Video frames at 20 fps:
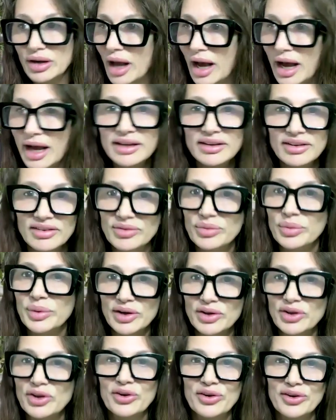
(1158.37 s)
kind of, where
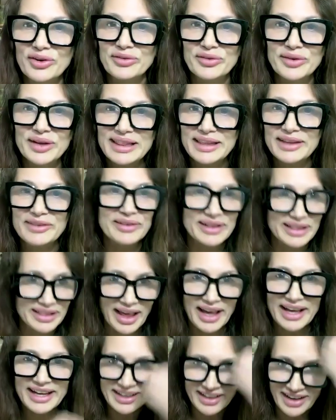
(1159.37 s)
you're really
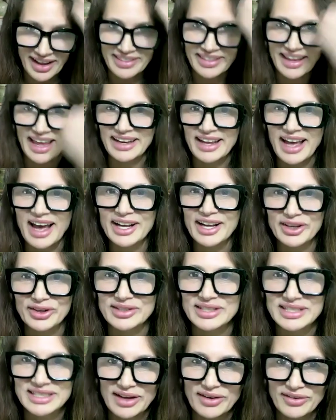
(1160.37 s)
relying on that higher
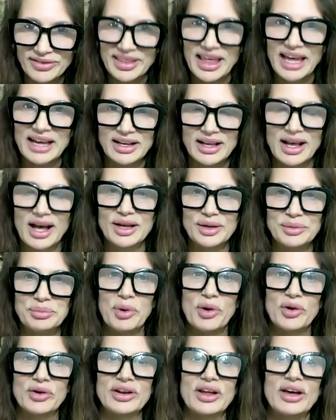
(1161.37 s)
self, that God
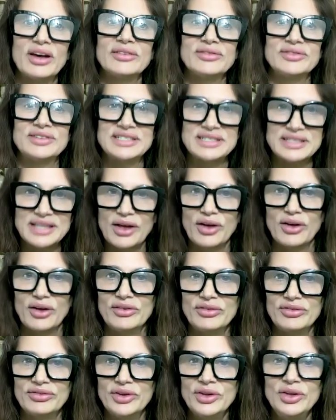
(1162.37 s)
part of
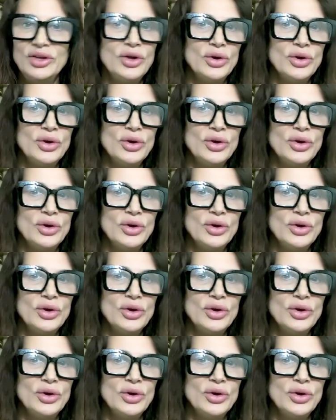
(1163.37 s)
self,